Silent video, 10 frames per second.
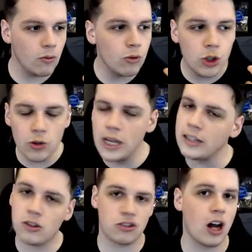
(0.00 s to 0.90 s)
you
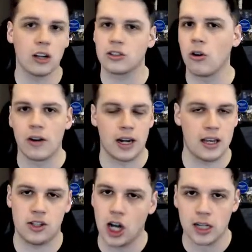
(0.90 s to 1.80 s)
need to start scoring
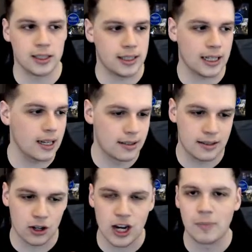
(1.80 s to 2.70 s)
these chances. Like, this is
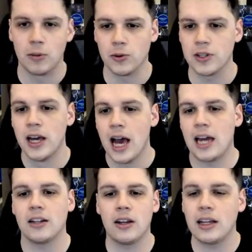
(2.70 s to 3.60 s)
a shambles.
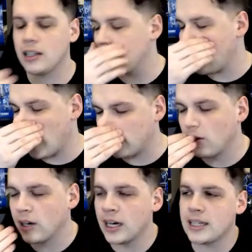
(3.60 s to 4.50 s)
And I
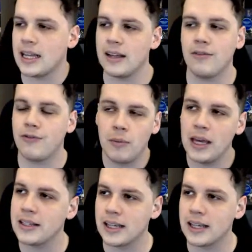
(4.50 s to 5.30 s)
don't understand. For me, it's